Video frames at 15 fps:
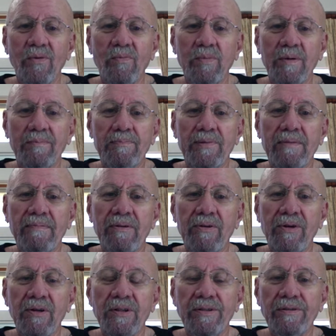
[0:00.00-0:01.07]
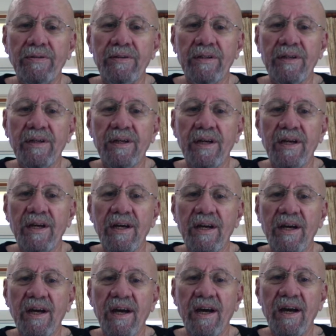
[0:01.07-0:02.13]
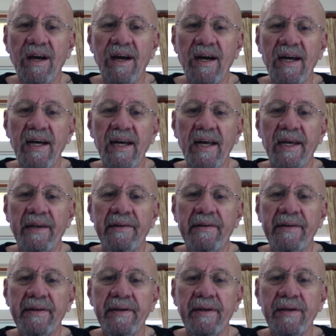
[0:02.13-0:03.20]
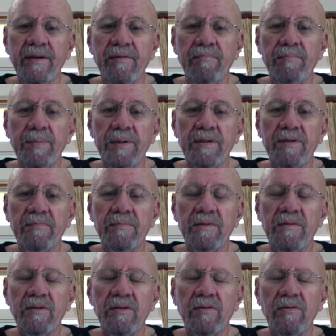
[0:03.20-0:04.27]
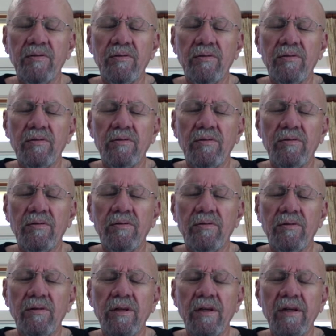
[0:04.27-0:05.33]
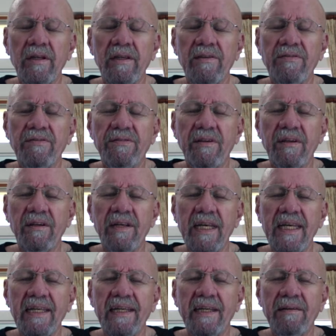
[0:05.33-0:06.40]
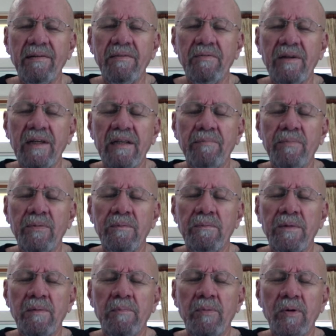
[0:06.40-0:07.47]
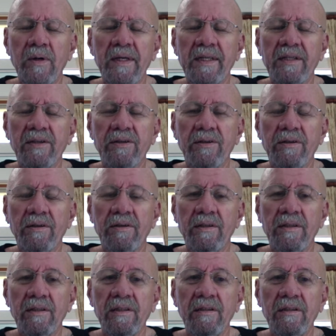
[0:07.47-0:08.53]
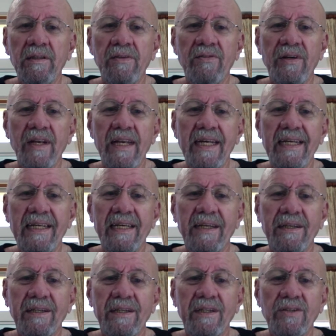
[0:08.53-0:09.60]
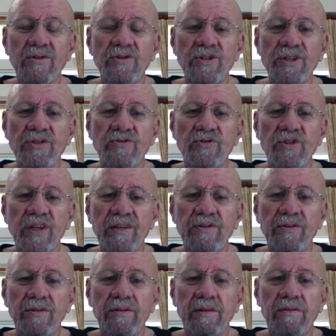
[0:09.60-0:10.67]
would prefer to hide. But Little is a lady. We've got a boy and a girl, and Little is a lady. She's gentle and